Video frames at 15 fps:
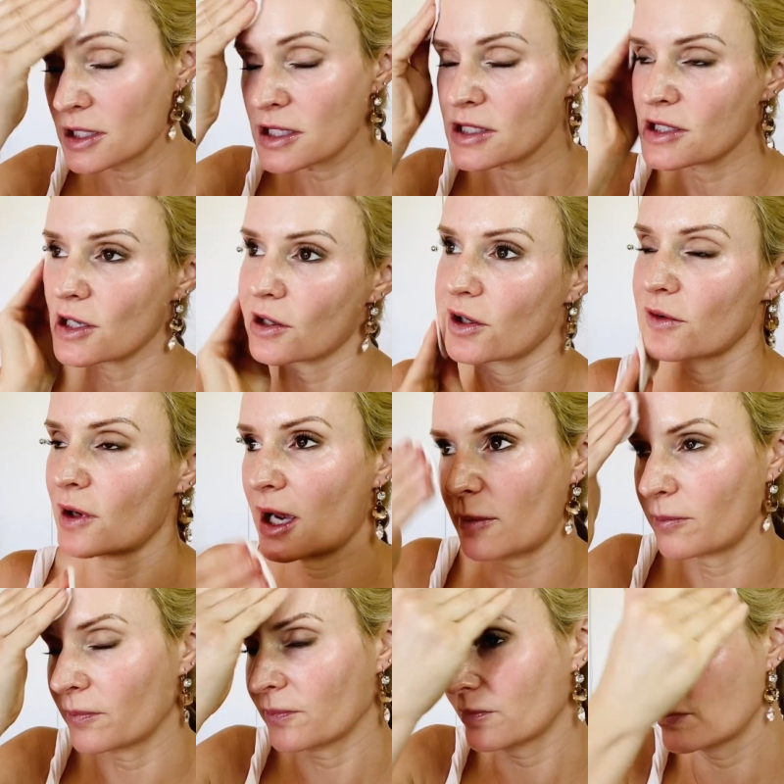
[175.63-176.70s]

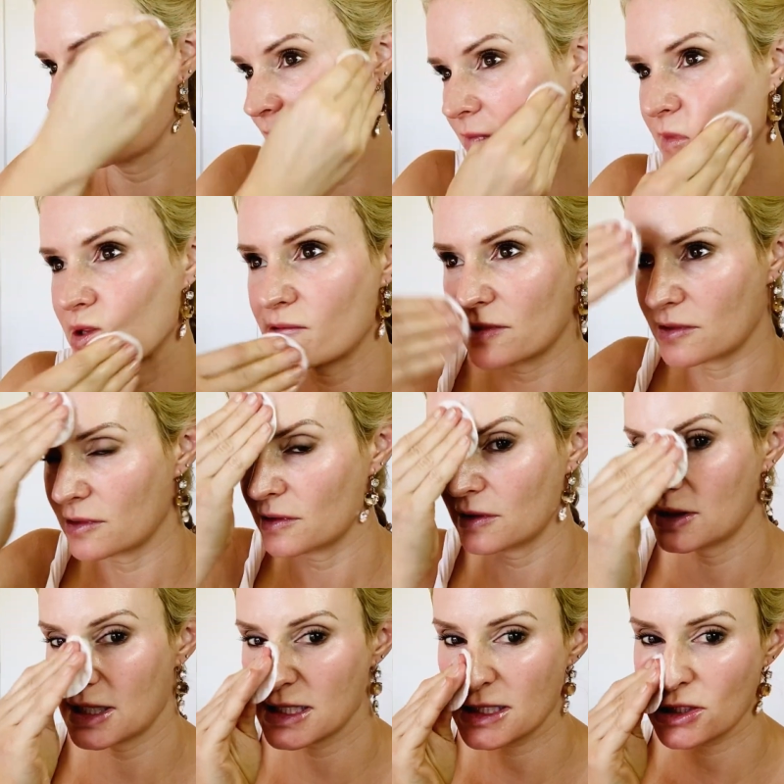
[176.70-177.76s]
So
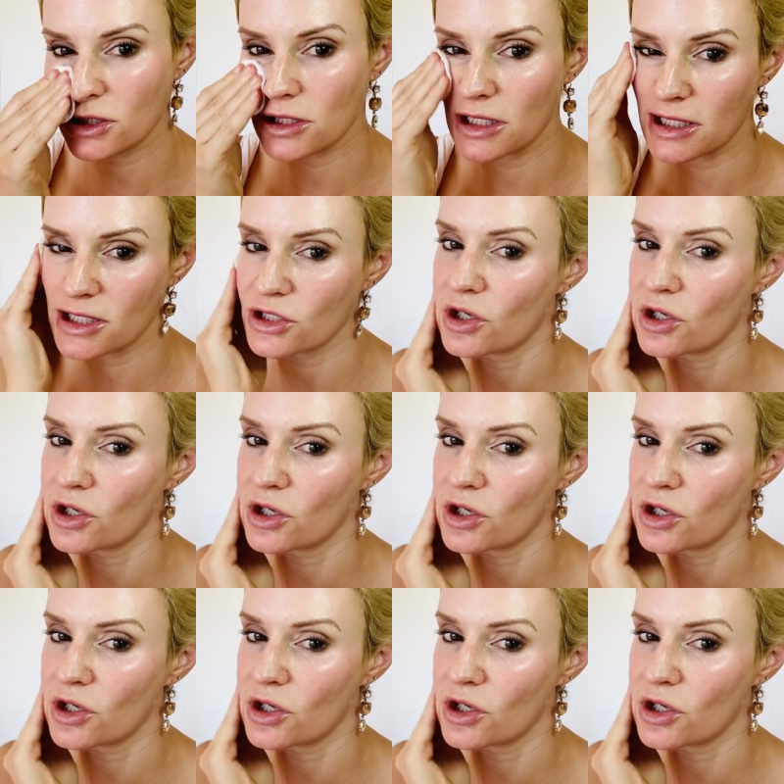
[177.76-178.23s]
this